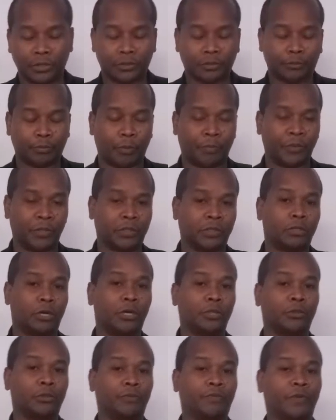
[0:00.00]
from the
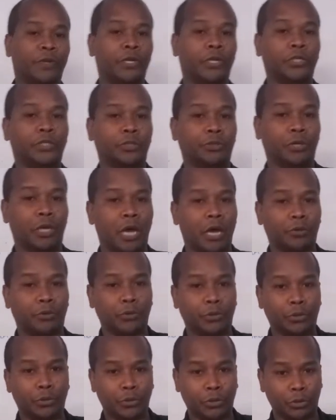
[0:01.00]
start to finish on how to
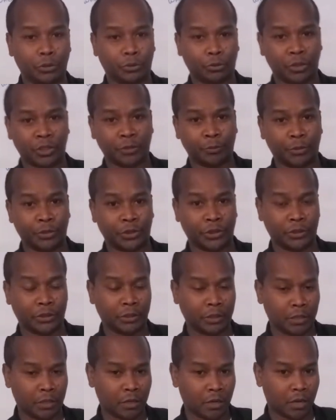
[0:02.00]
do your
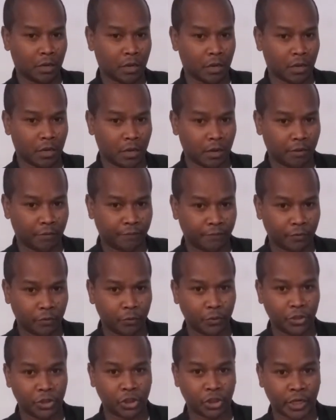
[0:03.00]
transmission
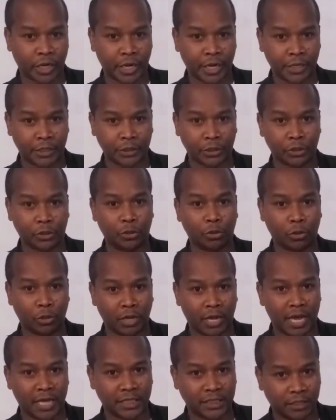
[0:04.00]
fluid change
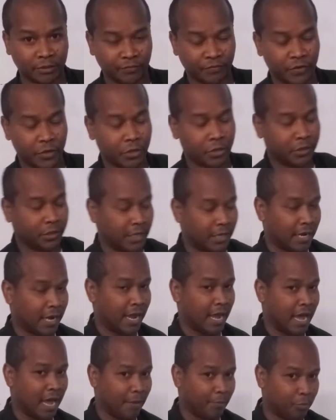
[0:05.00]
utilizing the vehicle that I
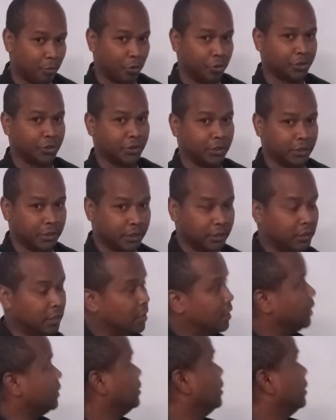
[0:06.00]
have personally. It's a